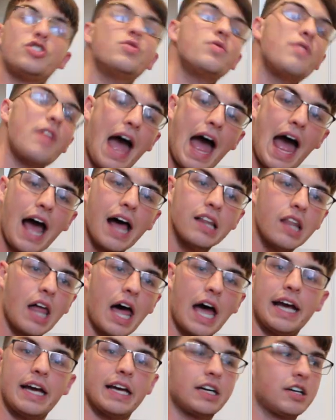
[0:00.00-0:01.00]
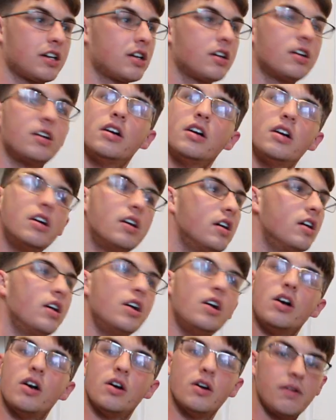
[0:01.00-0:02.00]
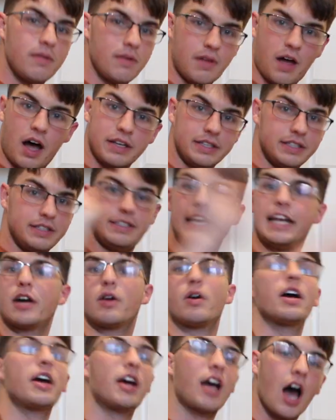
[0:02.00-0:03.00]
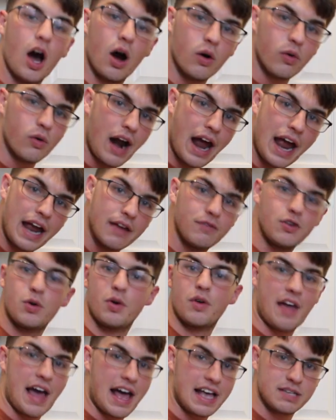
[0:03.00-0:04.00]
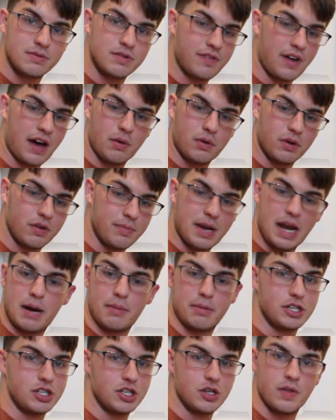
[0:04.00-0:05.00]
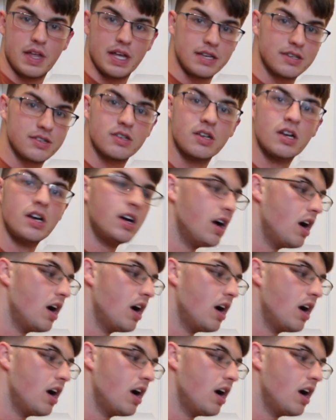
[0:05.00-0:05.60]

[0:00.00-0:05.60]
you that like a year ago, right? If you would have asked me if I would have been able to do this.